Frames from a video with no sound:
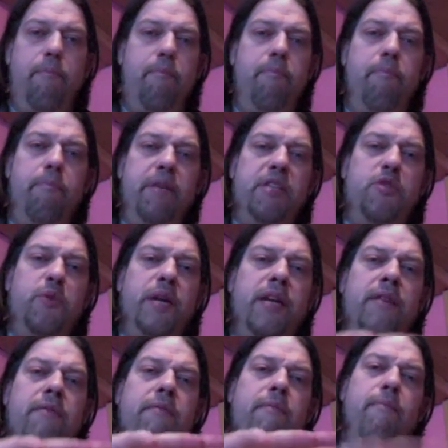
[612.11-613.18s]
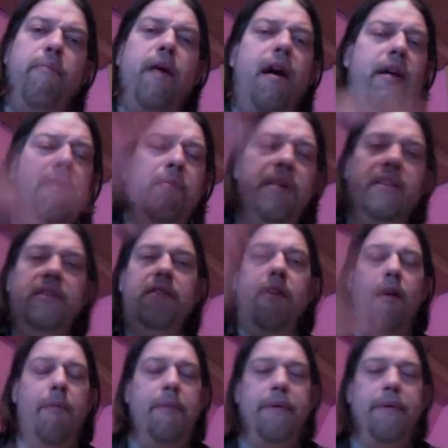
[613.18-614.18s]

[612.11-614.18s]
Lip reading: between bottom and top.